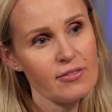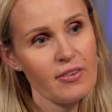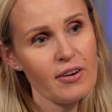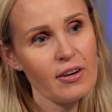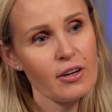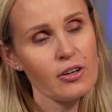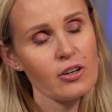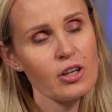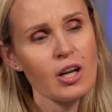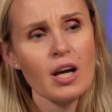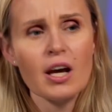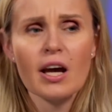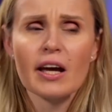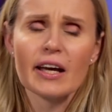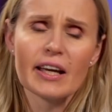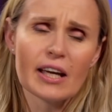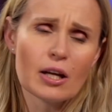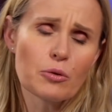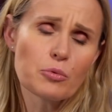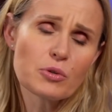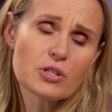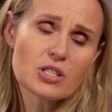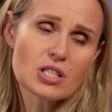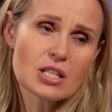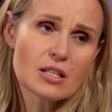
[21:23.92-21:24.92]
very good.
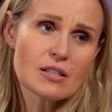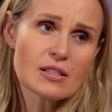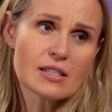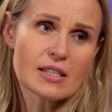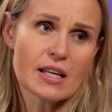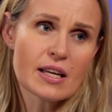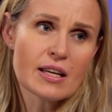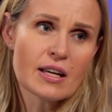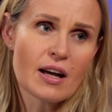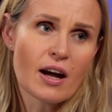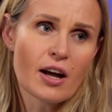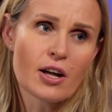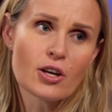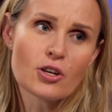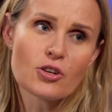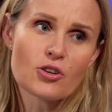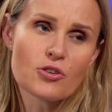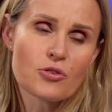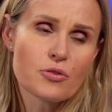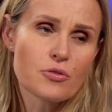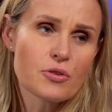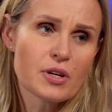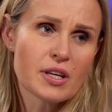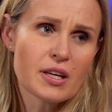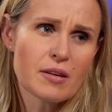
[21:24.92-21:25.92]
Can we still say I
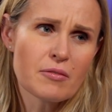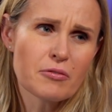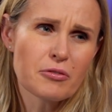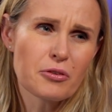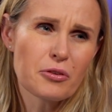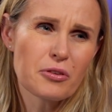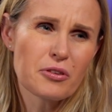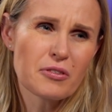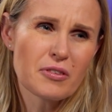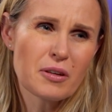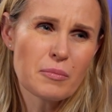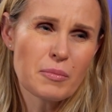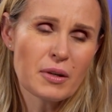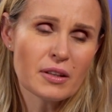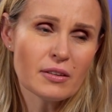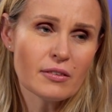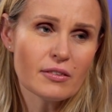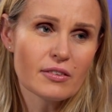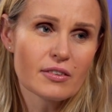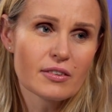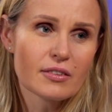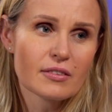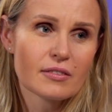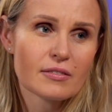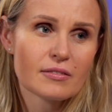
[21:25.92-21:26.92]
knew him for 3
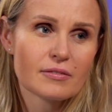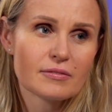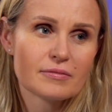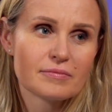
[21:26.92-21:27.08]
months?